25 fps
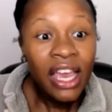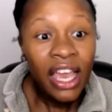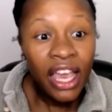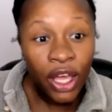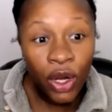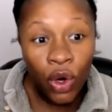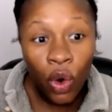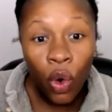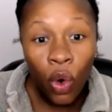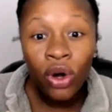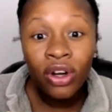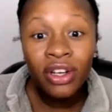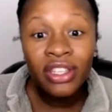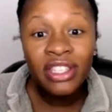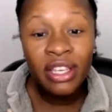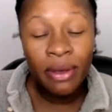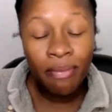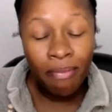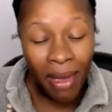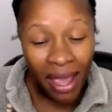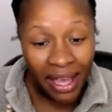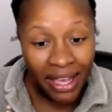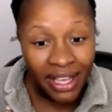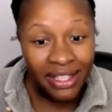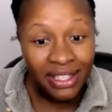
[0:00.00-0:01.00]
in order to
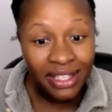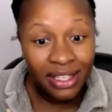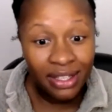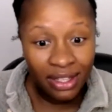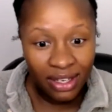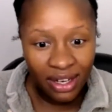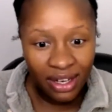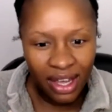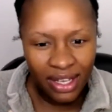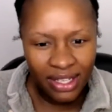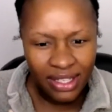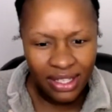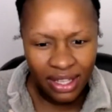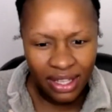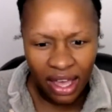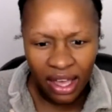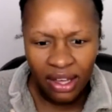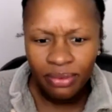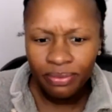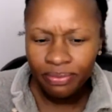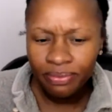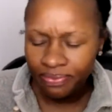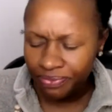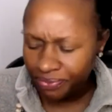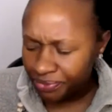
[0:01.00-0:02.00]
make it to the next
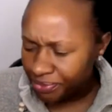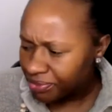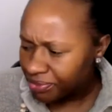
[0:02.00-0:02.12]
step.